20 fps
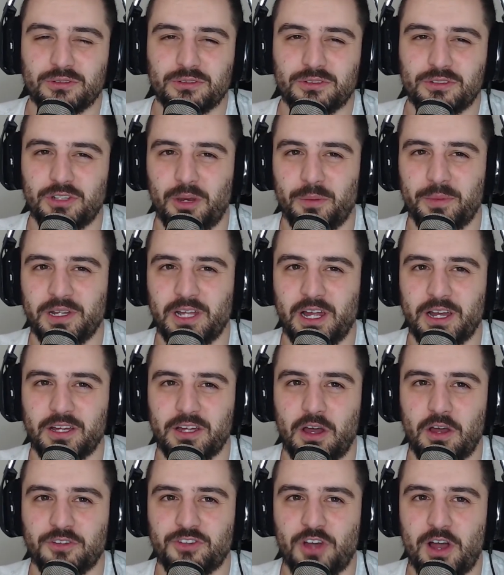Do you know what I mean? Like,
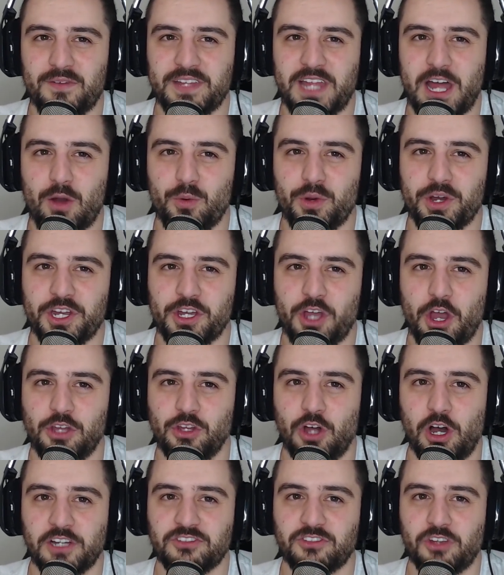it's either that or we're going to go
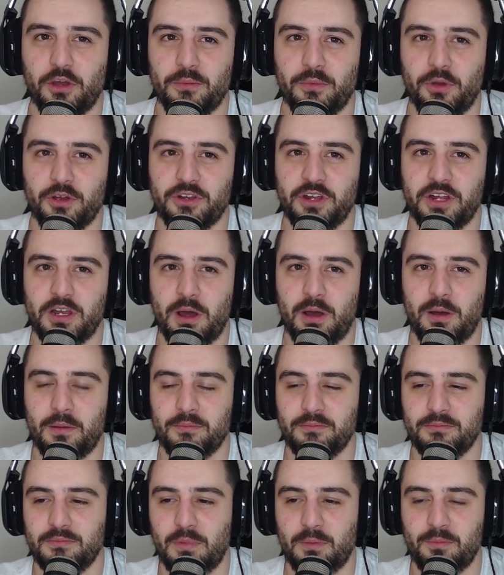nighttime mode and I'm
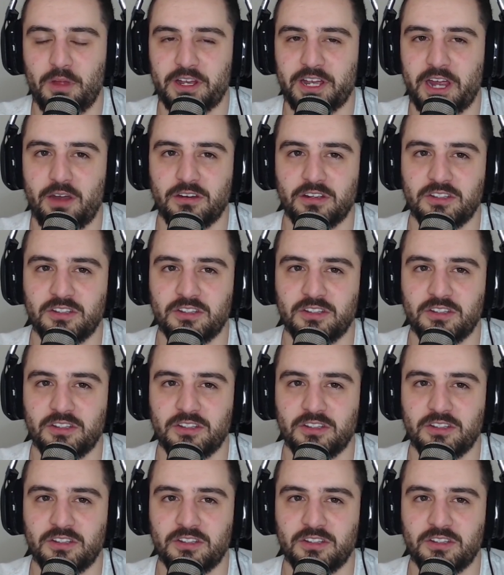not carrying it.